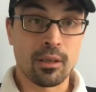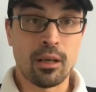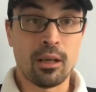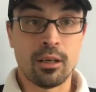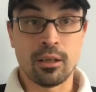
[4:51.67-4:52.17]

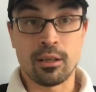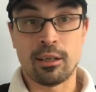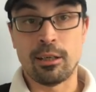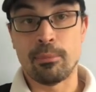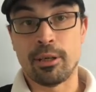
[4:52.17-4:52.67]
uh,
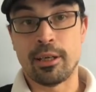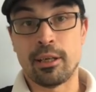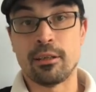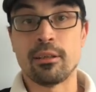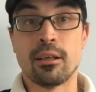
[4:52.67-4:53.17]
clear my
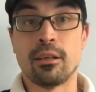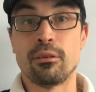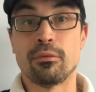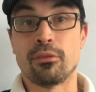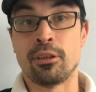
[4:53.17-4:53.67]
head and
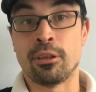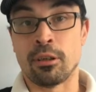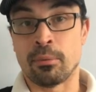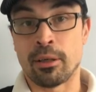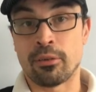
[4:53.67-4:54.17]
obviously
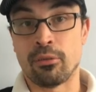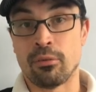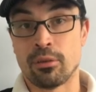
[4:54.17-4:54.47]
go back to